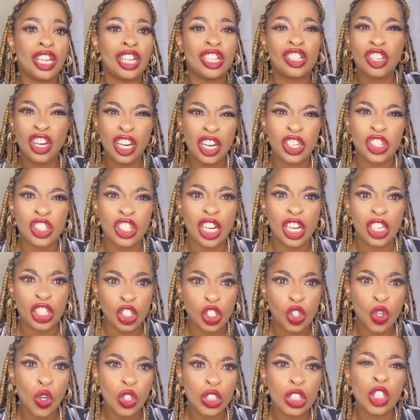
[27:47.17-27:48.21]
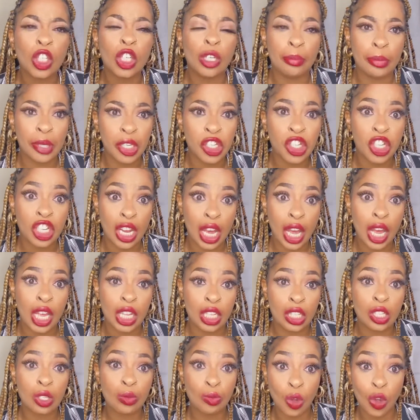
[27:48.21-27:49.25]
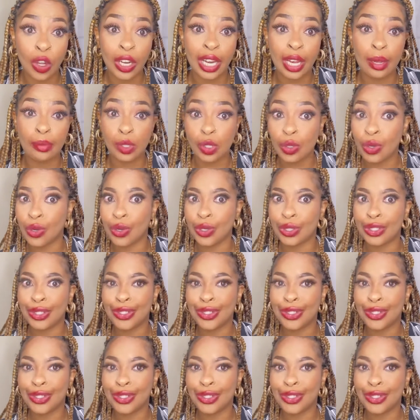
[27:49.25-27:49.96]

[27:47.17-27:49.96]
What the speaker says: it's not a judge, it's called a commissioner in the small claims court.